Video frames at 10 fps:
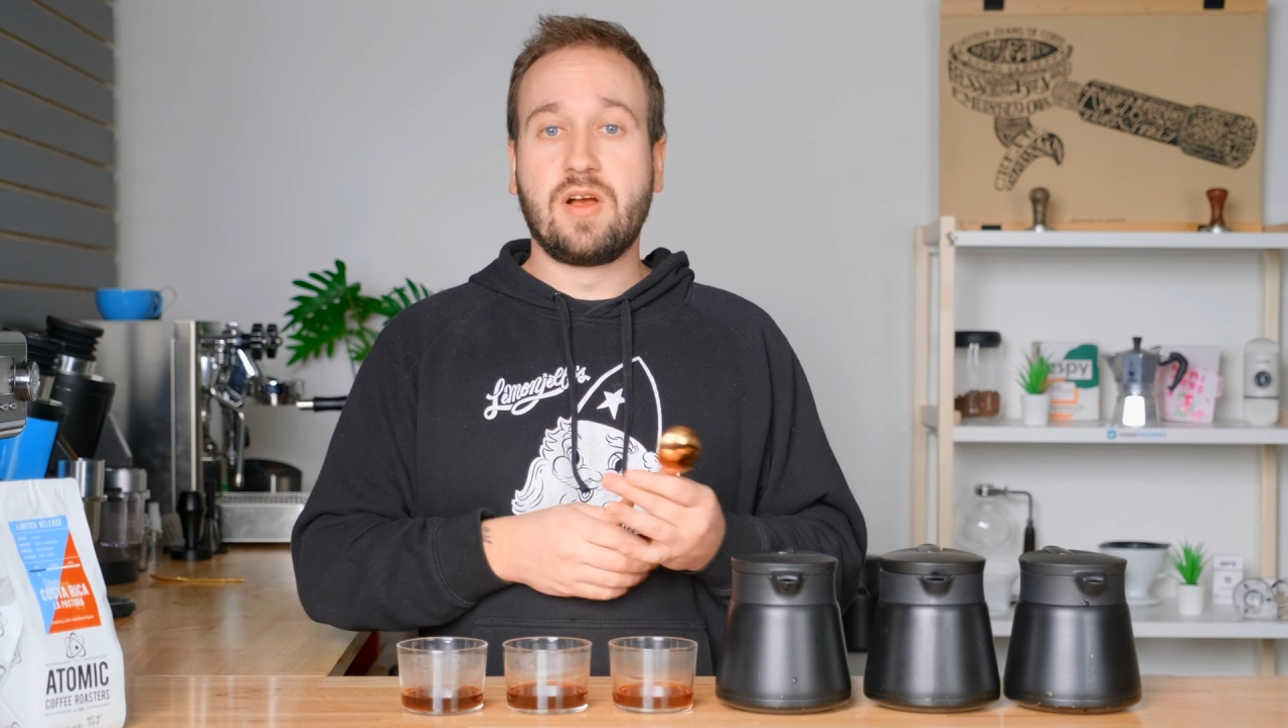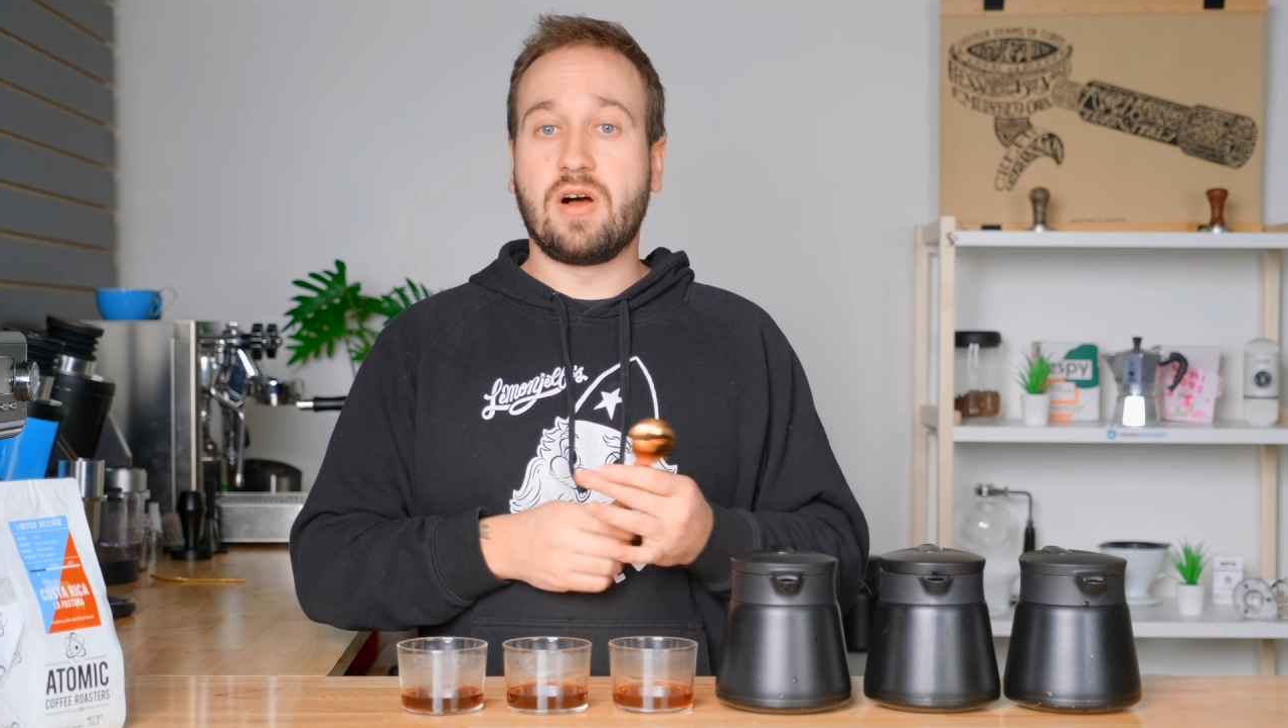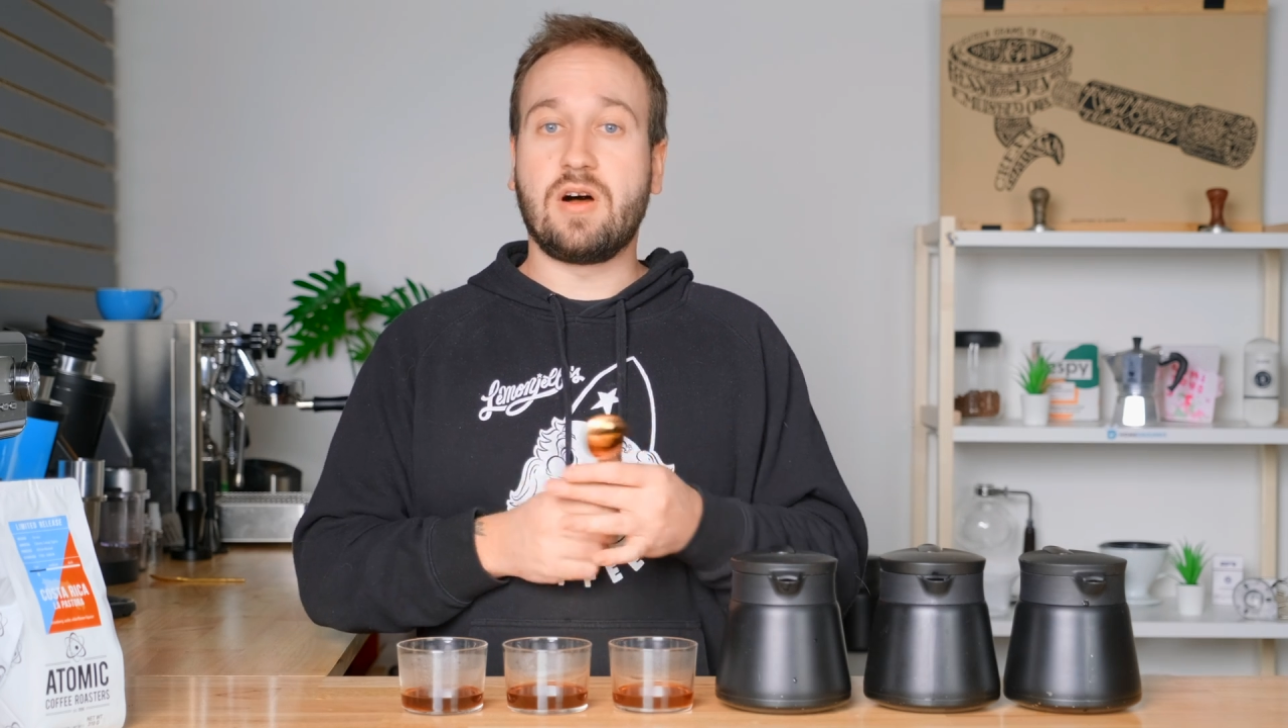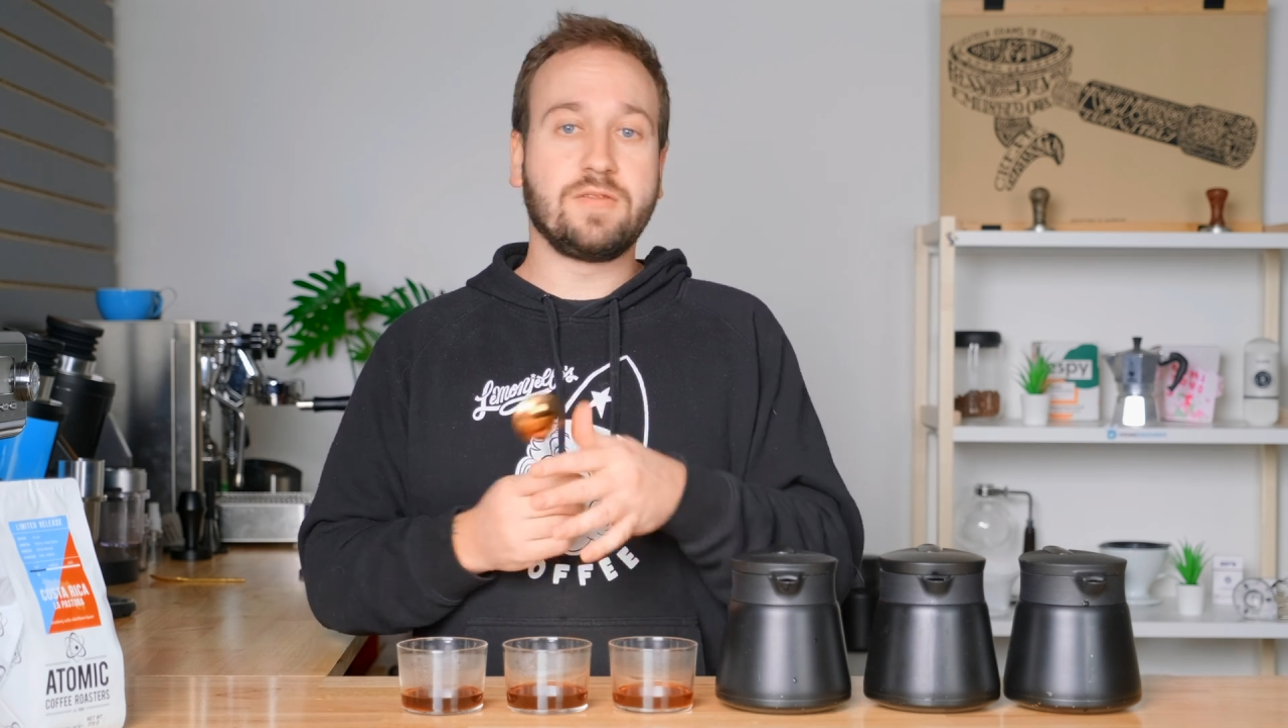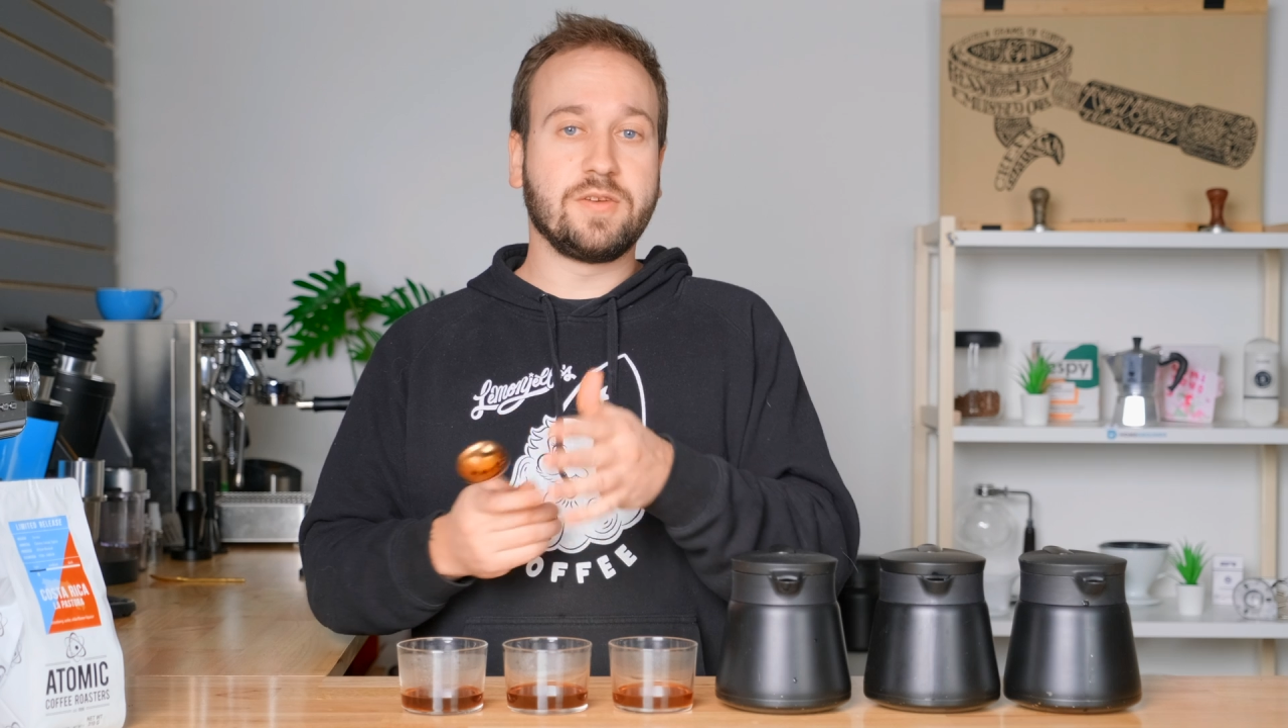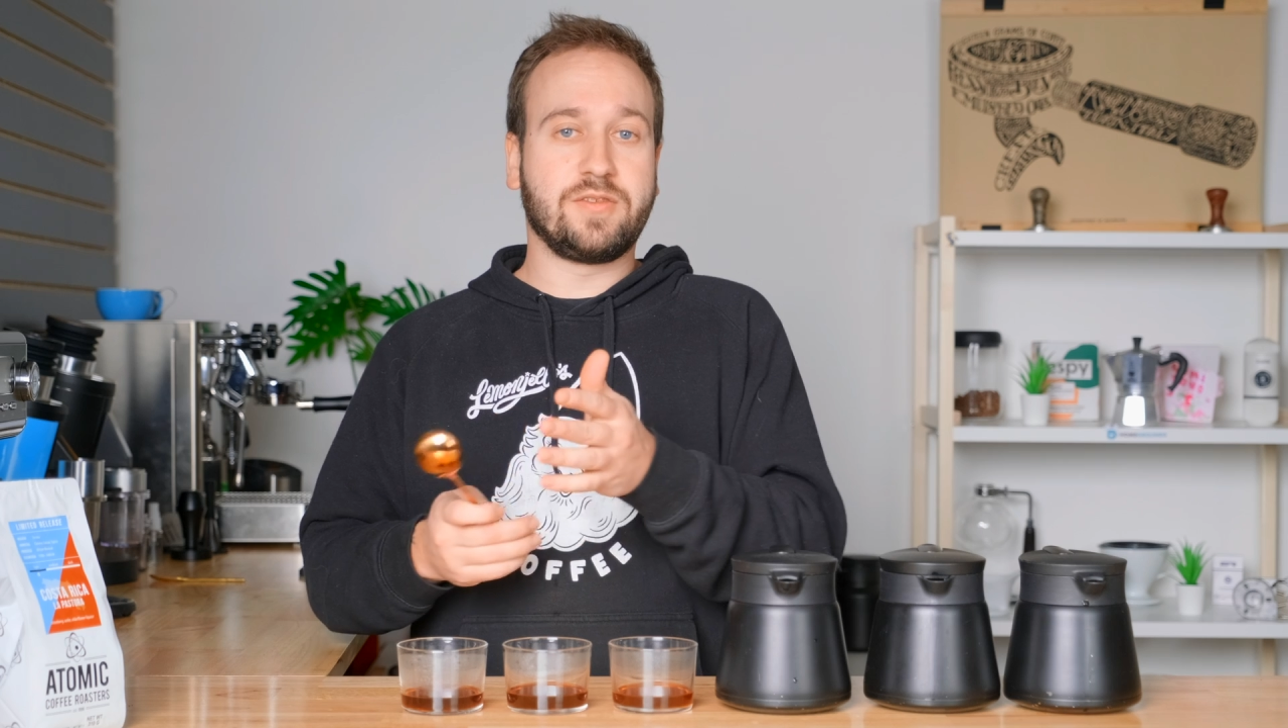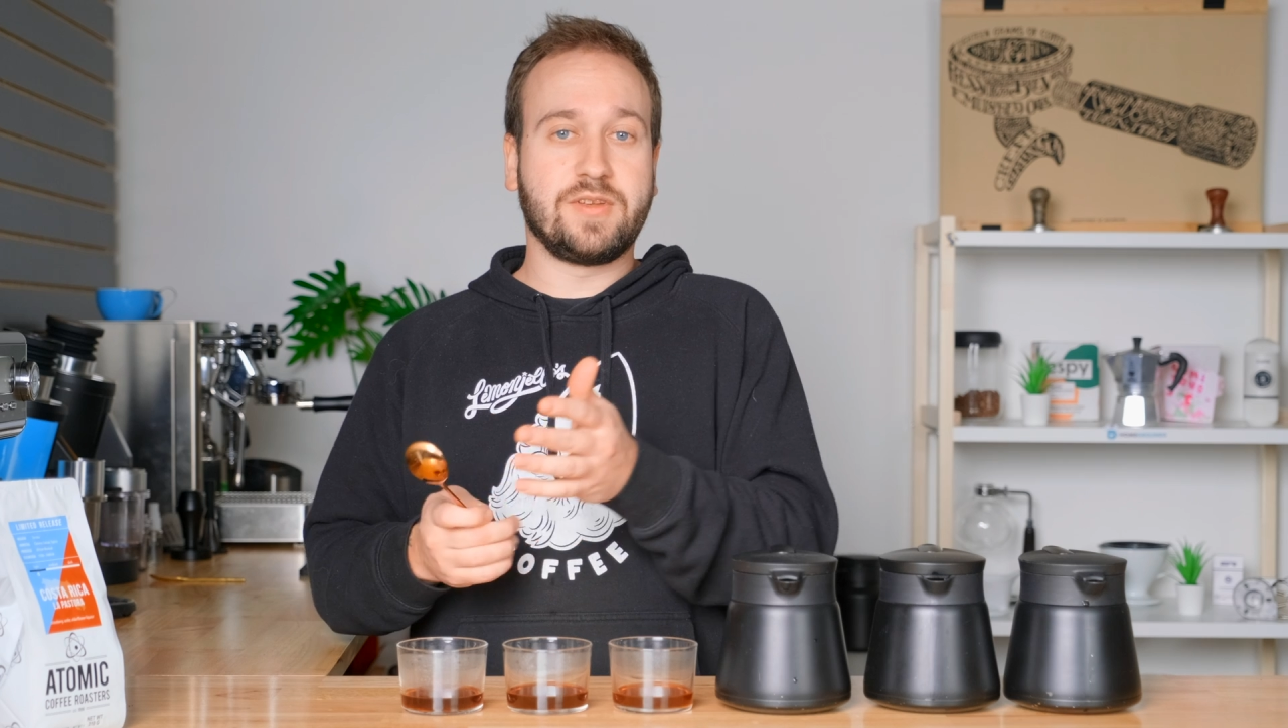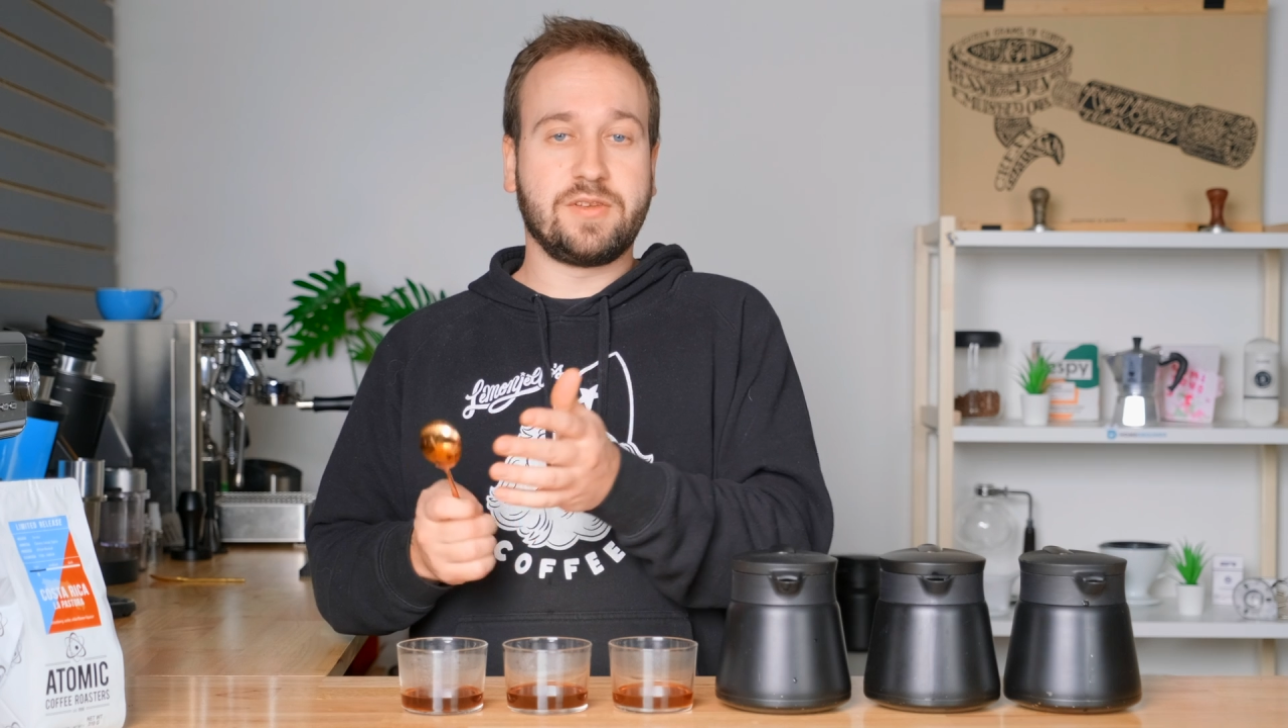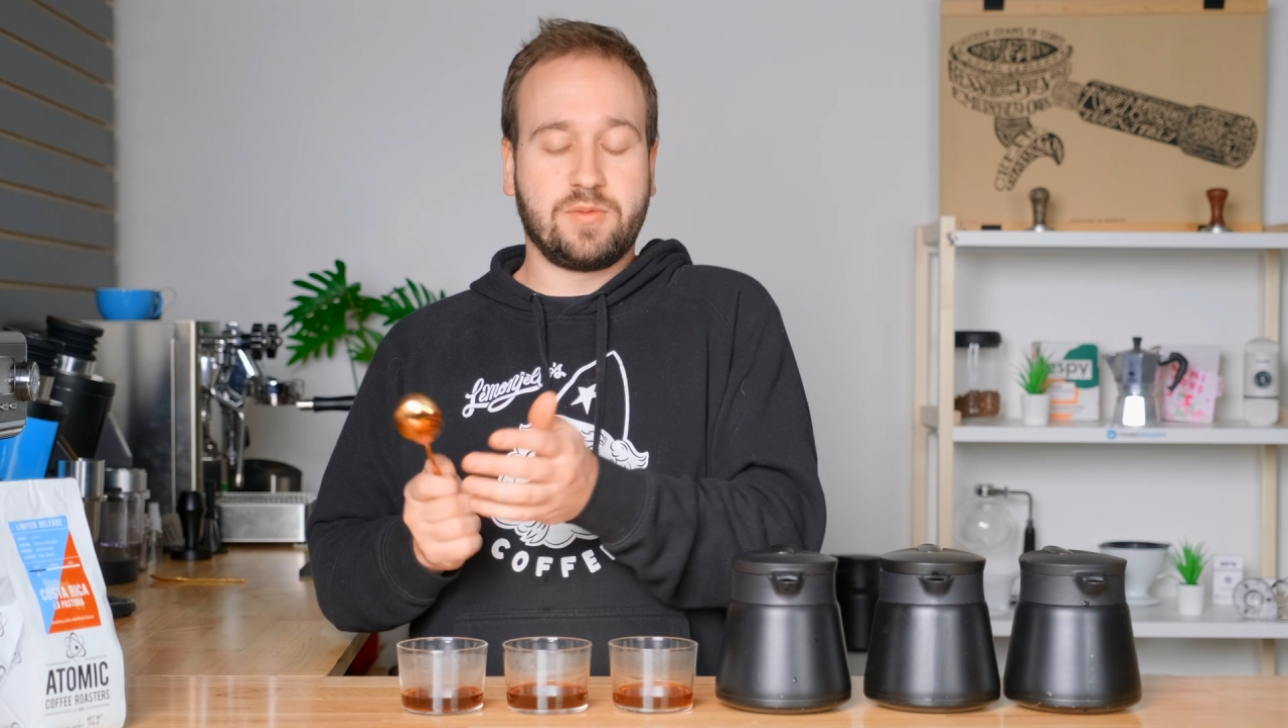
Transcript: All those things